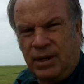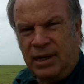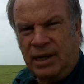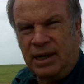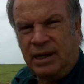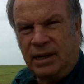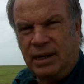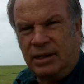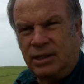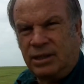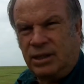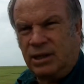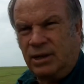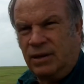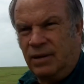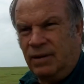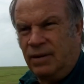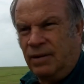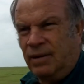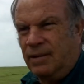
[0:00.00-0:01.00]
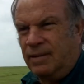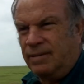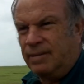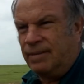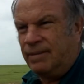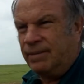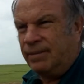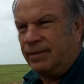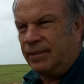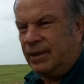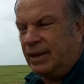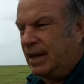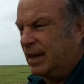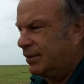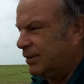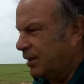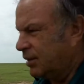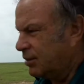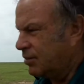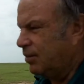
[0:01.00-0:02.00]
we needed to
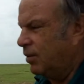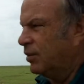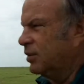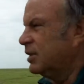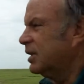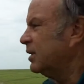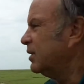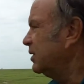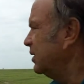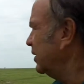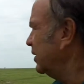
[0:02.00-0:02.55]
get this water